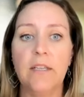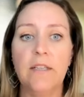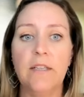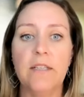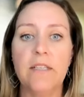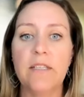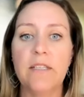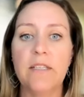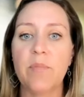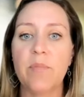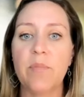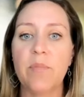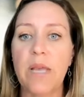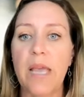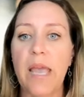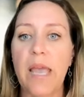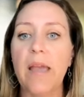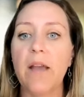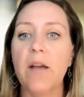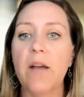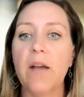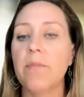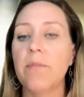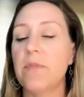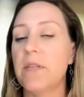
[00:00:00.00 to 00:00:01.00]
These
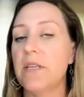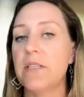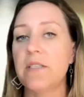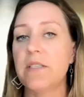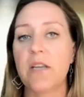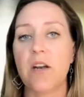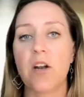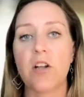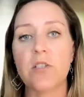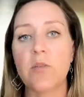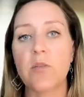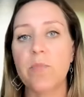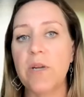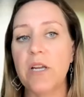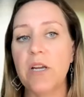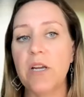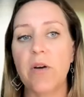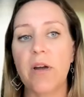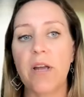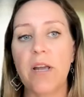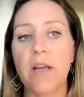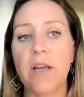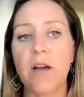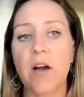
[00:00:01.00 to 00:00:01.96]
can also be great